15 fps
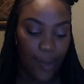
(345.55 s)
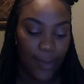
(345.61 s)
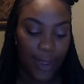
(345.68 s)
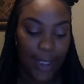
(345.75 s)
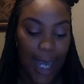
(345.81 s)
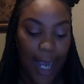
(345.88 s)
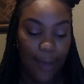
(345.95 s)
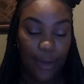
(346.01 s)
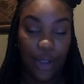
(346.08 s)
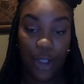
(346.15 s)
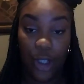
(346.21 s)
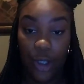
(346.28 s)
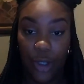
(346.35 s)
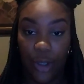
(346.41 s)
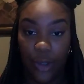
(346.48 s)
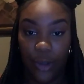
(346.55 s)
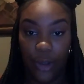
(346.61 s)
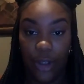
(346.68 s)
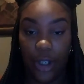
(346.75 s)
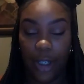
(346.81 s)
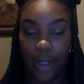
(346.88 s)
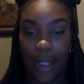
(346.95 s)
Type 2 you
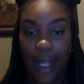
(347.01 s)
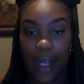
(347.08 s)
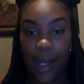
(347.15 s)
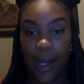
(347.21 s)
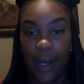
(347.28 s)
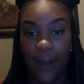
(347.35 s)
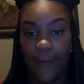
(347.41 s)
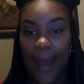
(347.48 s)
could think of